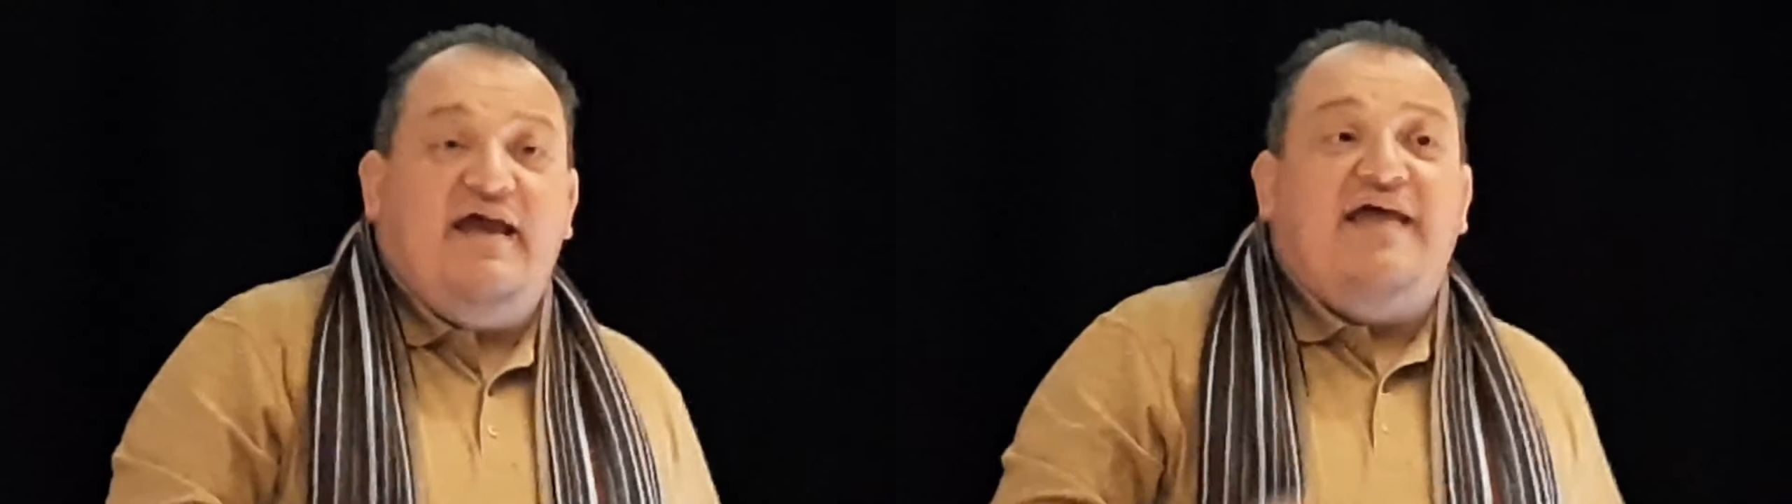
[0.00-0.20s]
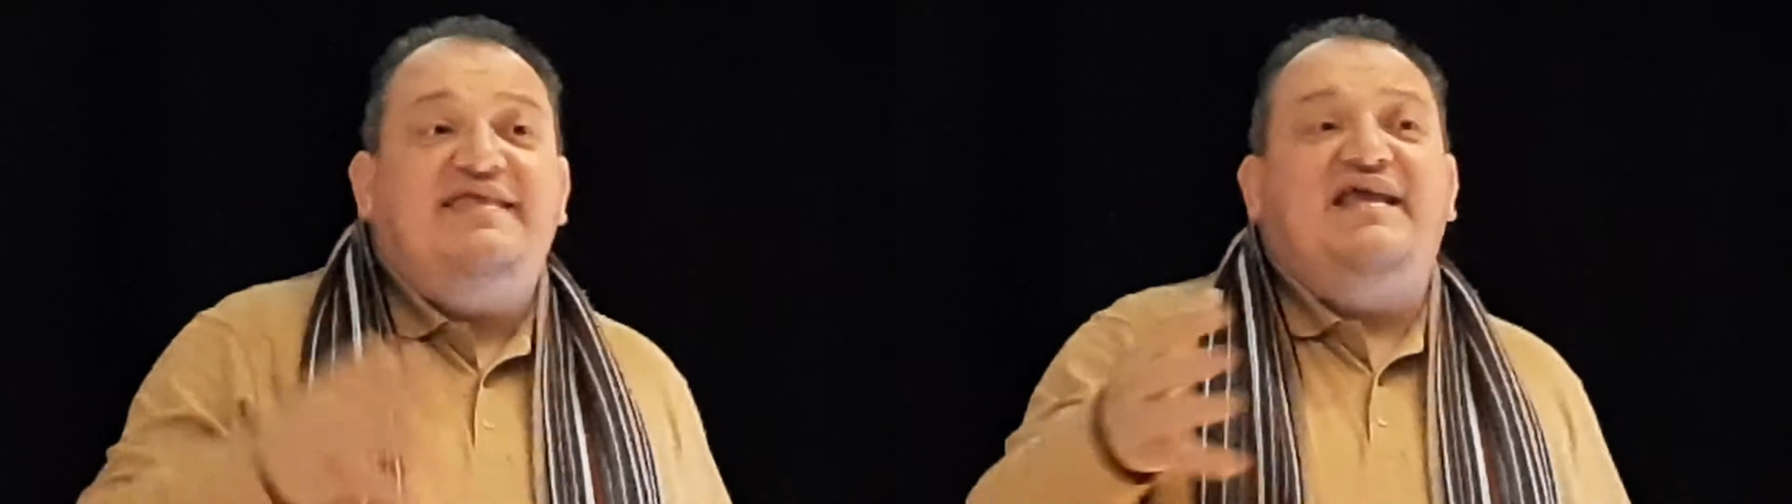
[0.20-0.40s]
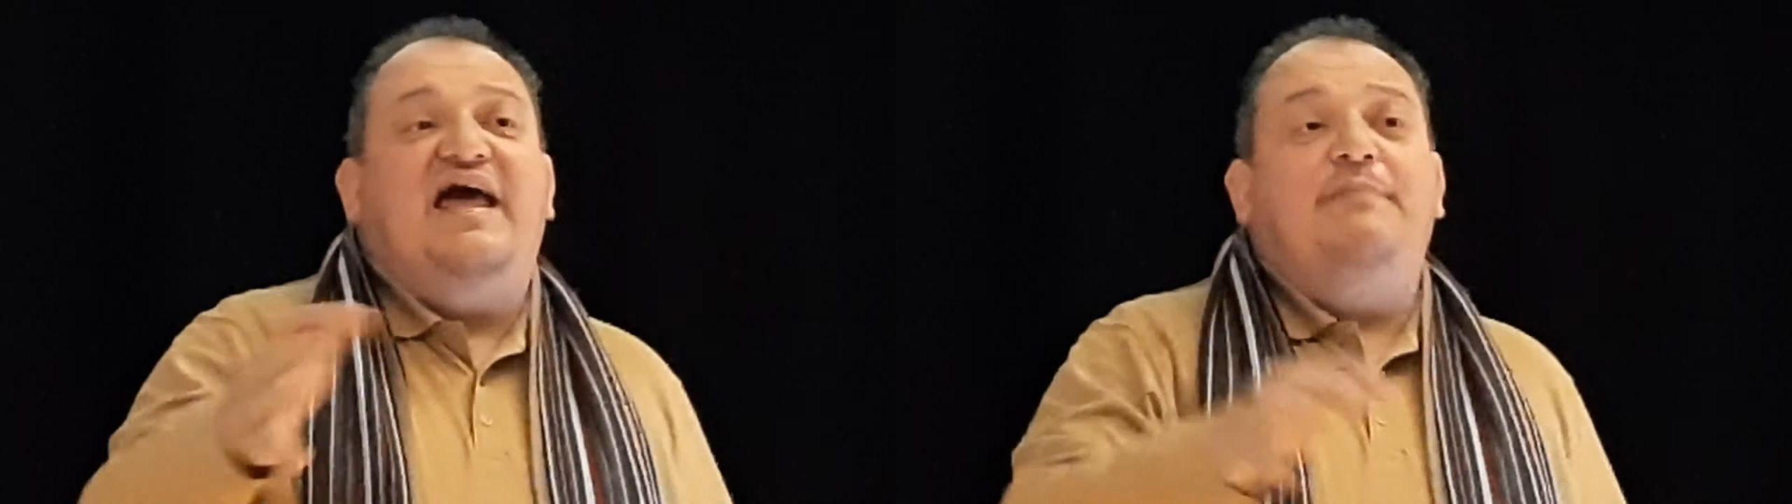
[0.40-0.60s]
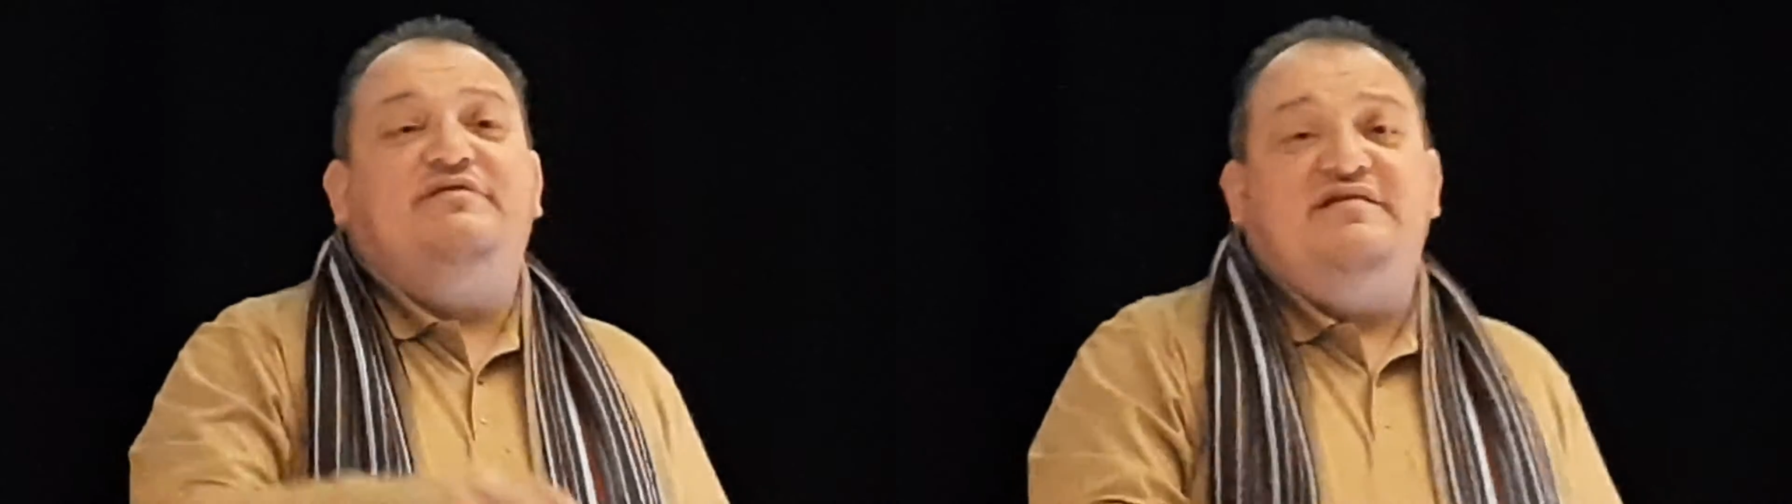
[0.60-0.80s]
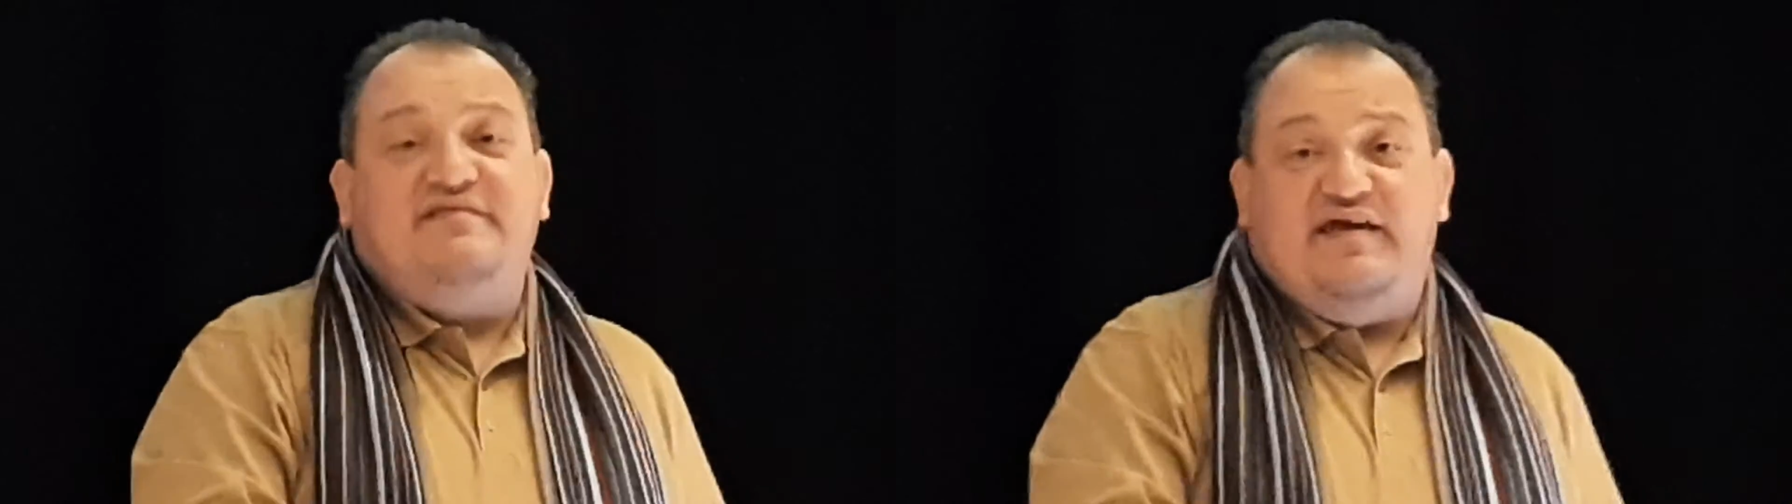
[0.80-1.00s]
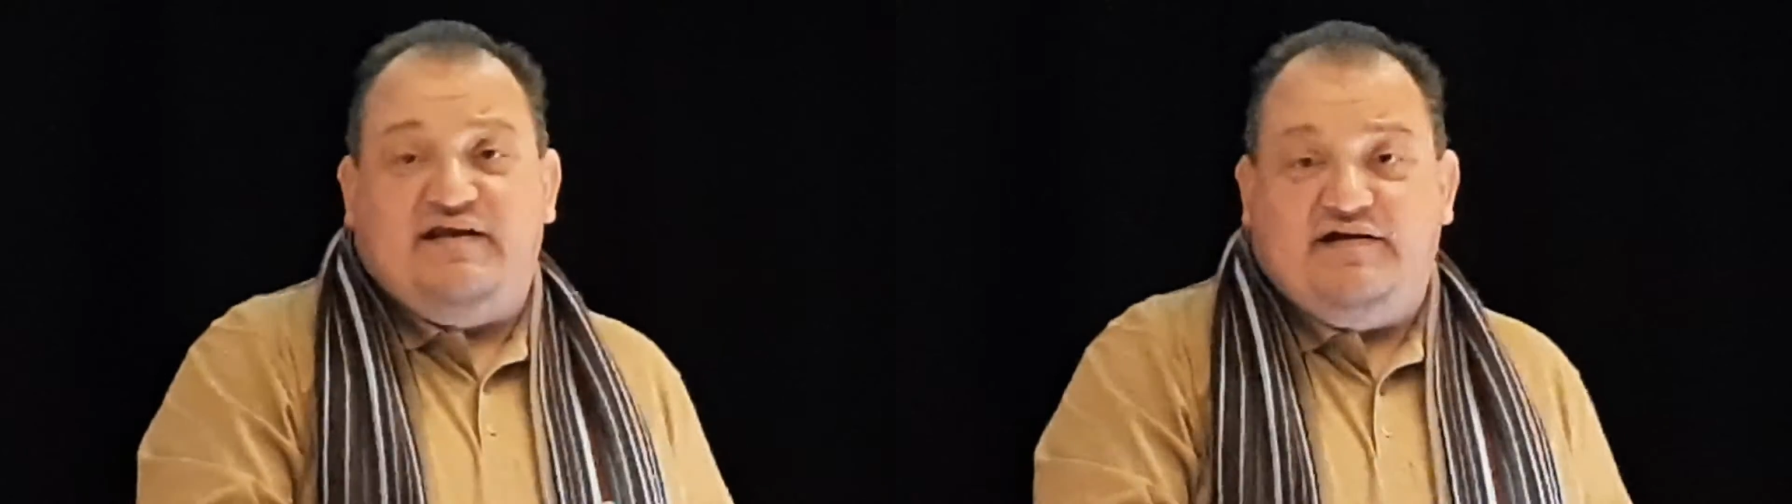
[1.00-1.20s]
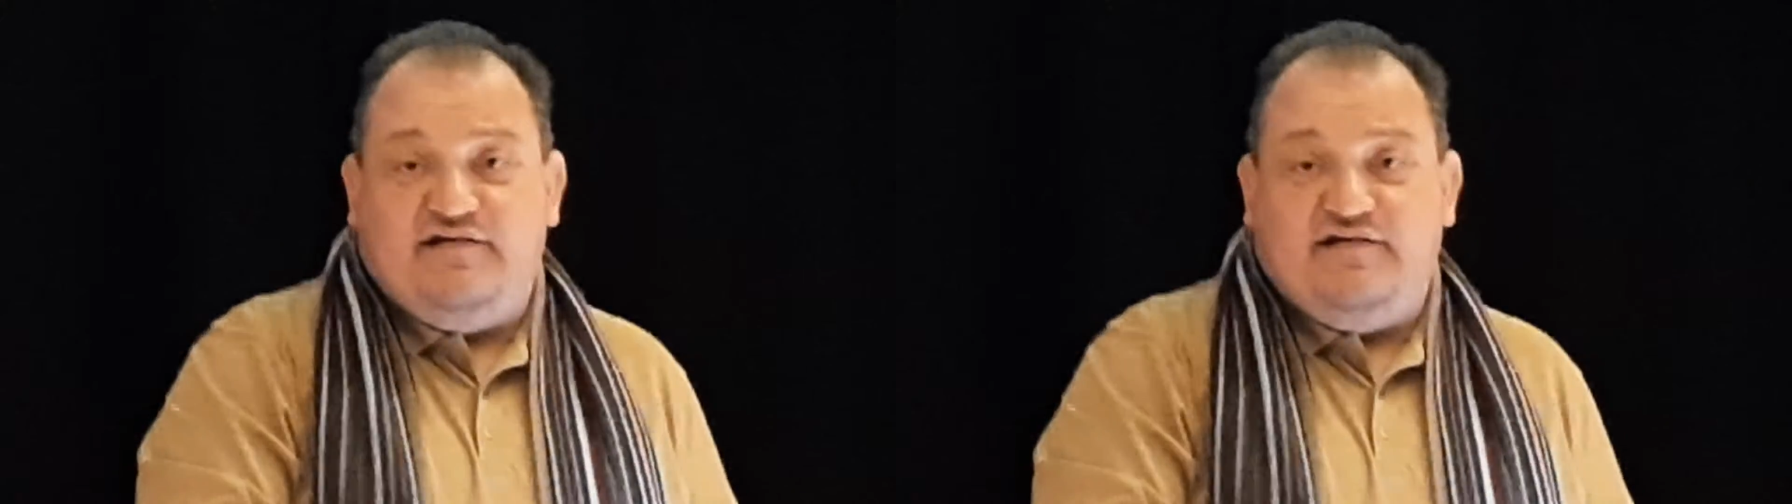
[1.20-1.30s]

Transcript: and they inhabited there.